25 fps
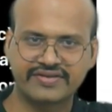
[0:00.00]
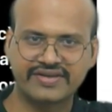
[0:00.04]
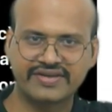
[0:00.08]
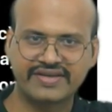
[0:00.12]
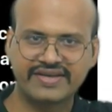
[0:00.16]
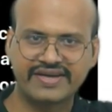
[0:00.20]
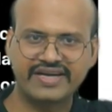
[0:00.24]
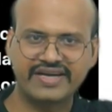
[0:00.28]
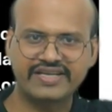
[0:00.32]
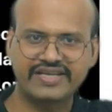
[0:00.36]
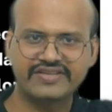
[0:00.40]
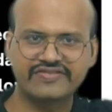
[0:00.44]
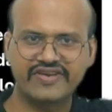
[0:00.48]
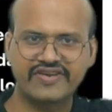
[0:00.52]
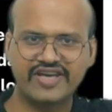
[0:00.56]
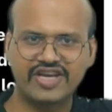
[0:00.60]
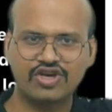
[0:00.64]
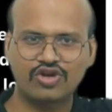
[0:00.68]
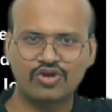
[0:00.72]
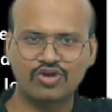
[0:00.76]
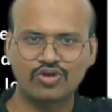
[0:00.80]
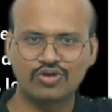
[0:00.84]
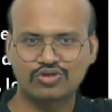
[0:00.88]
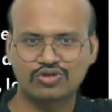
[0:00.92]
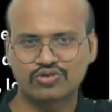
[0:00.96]
It is very
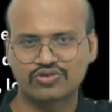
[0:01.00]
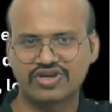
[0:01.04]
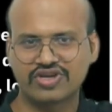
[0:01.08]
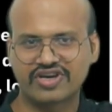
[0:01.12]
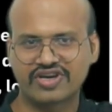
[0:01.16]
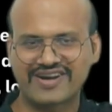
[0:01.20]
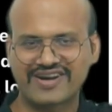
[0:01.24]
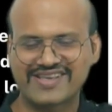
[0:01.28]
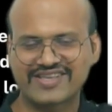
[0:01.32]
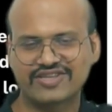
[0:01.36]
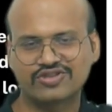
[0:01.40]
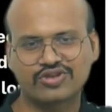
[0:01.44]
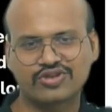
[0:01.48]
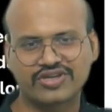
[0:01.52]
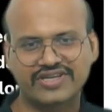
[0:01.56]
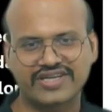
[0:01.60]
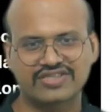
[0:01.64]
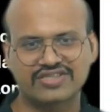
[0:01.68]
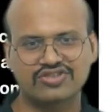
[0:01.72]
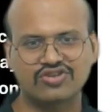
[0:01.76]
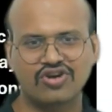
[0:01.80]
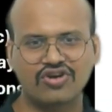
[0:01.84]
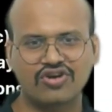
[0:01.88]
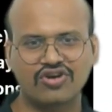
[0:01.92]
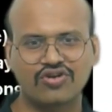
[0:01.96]
close to the horizon, so it does
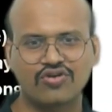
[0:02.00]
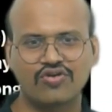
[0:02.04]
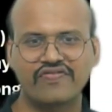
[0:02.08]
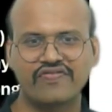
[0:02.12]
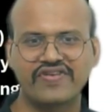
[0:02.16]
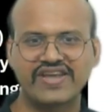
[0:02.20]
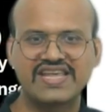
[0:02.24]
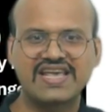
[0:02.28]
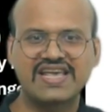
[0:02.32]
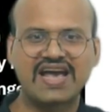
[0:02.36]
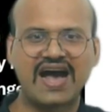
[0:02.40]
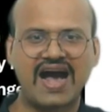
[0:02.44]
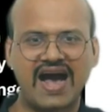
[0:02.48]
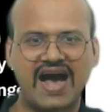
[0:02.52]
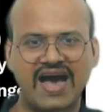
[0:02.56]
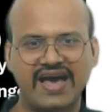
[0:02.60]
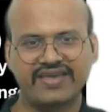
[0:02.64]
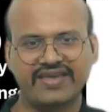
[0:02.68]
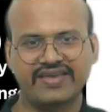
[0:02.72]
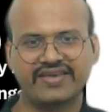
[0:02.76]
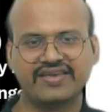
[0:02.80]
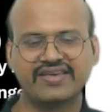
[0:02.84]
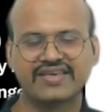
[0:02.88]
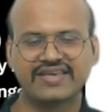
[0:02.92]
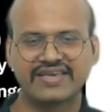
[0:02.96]
not go very
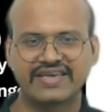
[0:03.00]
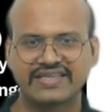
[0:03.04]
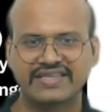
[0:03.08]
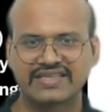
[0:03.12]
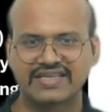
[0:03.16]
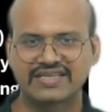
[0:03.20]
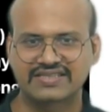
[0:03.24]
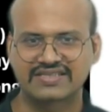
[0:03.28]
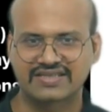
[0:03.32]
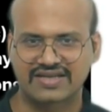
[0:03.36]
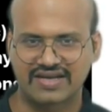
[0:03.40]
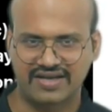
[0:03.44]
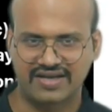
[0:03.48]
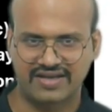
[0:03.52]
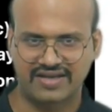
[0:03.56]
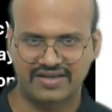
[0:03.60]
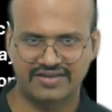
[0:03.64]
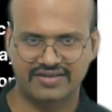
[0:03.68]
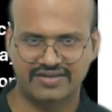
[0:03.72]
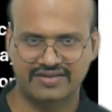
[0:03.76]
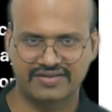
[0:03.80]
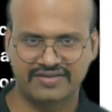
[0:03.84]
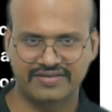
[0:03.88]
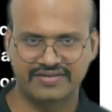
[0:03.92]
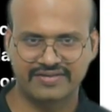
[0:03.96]
high in the sky
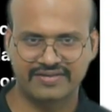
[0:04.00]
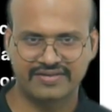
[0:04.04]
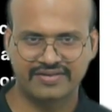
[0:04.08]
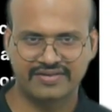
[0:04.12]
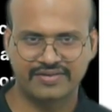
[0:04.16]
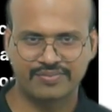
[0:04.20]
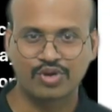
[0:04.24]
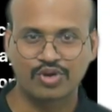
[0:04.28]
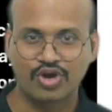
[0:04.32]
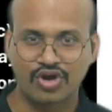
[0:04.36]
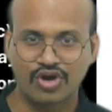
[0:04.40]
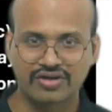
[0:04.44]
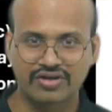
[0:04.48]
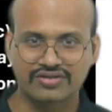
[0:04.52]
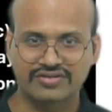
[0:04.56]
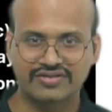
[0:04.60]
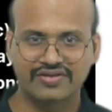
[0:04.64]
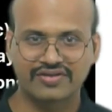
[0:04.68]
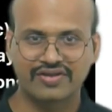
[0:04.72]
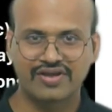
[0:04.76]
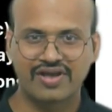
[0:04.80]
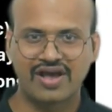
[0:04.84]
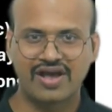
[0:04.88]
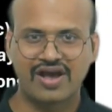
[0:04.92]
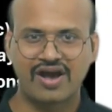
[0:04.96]
because
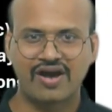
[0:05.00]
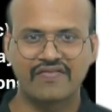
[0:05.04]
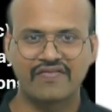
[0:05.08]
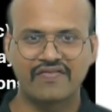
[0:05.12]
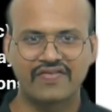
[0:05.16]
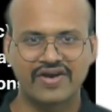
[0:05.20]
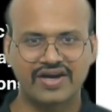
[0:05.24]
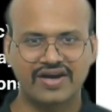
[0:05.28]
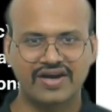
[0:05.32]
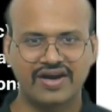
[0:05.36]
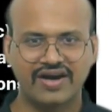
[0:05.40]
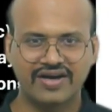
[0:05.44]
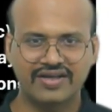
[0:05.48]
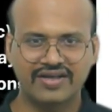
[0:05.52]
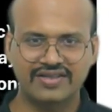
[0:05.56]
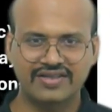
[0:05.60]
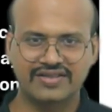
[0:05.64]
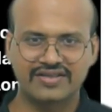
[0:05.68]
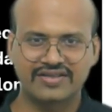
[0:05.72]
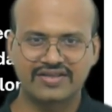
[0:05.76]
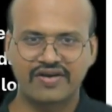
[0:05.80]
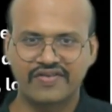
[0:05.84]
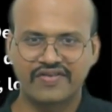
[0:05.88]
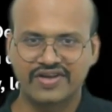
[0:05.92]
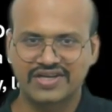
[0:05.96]
our earth,
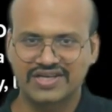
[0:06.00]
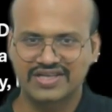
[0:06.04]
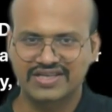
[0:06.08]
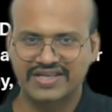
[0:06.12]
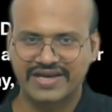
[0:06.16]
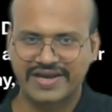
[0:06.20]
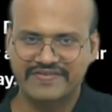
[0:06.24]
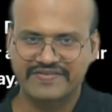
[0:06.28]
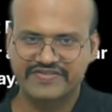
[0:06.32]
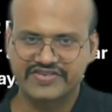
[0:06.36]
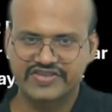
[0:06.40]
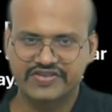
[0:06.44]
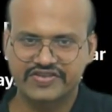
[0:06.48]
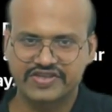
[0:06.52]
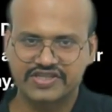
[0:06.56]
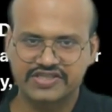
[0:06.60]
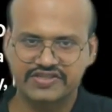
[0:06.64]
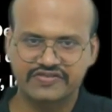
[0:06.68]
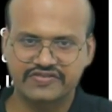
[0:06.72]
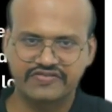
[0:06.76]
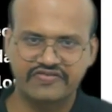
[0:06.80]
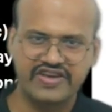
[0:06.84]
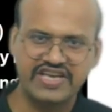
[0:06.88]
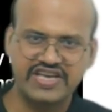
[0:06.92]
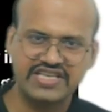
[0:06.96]
our northern hemisphere
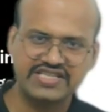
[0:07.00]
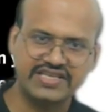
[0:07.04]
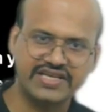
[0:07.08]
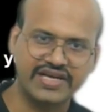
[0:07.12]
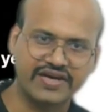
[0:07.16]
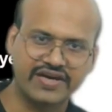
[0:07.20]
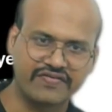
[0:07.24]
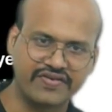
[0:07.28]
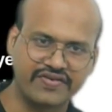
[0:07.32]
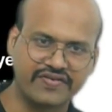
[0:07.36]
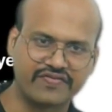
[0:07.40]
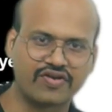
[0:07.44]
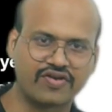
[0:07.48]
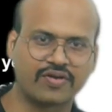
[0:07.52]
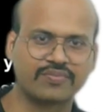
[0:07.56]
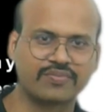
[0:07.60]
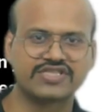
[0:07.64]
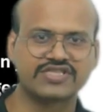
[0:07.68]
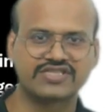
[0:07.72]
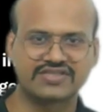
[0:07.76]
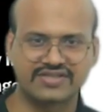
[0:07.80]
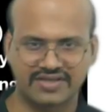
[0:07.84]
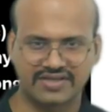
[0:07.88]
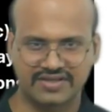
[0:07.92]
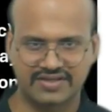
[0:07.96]
is facing away from the
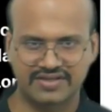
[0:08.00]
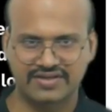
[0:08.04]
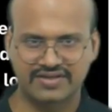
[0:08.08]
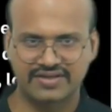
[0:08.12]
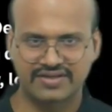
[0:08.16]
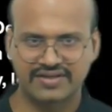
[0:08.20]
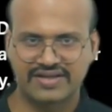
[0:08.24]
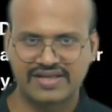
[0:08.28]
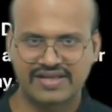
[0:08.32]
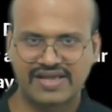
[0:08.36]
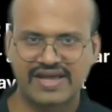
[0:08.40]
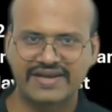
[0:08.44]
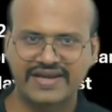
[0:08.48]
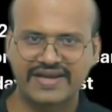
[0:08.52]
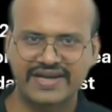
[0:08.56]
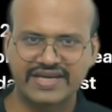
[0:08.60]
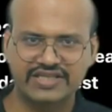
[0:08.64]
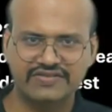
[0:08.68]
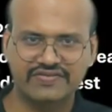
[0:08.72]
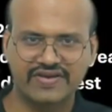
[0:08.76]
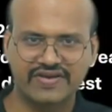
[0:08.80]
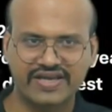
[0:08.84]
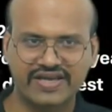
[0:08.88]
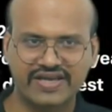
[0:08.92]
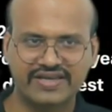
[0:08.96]
sun, and that is
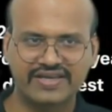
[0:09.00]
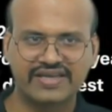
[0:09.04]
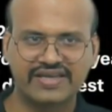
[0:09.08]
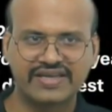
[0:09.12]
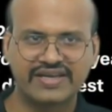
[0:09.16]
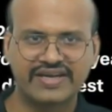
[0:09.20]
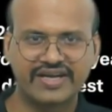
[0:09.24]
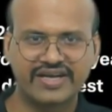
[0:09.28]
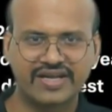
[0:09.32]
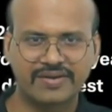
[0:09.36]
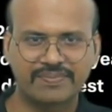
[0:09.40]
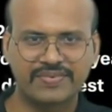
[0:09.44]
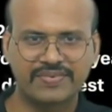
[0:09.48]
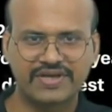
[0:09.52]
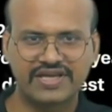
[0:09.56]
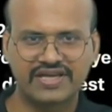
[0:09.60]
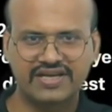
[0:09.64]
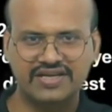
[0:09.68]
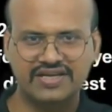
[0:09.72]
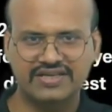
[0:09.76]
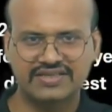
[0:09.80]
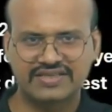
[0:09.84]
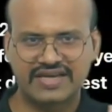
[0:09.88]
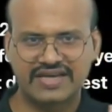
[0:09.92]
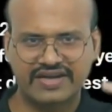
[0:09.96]
why it
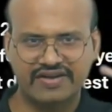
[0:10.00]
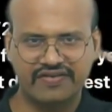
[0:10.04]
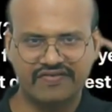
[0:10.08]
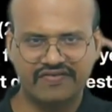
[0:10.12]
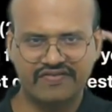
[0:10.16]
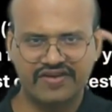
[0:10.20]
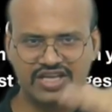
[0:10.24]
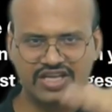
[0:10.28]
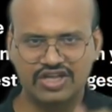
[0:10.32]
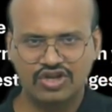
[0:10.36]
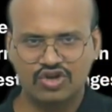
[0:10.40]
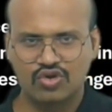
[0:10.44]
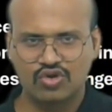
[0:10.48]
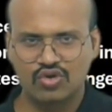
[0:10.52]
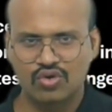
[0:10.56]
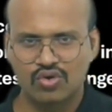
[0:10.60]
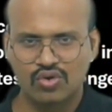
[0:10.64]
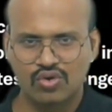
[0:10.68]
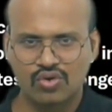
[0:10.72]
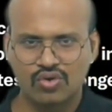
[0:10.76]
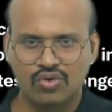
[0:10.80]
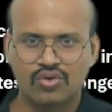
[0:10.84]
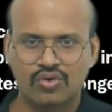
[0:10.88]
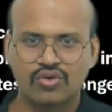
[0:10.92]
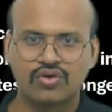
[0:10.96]
appears at a very
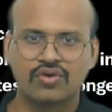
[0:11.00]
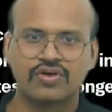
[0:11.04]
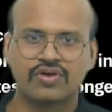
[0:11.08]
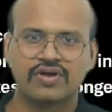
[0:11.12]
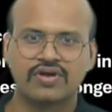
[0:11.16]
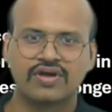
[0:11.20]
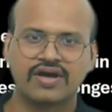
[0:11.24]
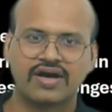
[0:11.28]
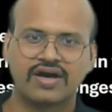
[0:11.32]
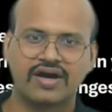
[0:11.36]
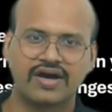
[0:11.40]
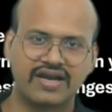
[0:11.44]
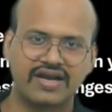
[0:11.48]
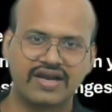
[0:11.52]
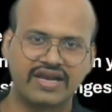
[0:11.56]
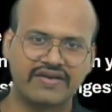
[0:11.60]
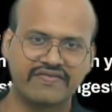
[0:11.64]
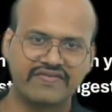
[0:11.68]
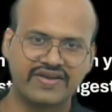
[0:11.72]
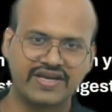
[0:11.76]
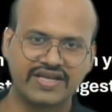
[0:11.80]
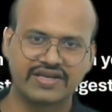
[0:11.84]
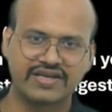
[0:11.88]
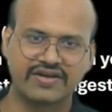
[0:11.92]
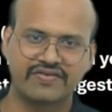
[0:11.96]
low
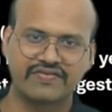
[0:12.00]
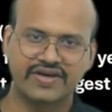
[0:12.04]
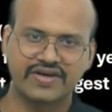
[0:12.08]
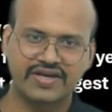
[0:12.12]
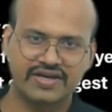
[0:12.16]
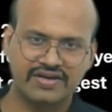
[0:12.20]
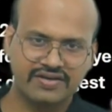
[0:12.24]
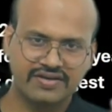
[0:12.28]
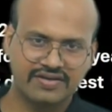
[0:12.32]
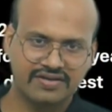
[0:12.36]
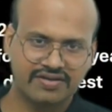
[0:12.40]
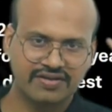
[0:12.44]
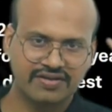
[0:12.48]
level in our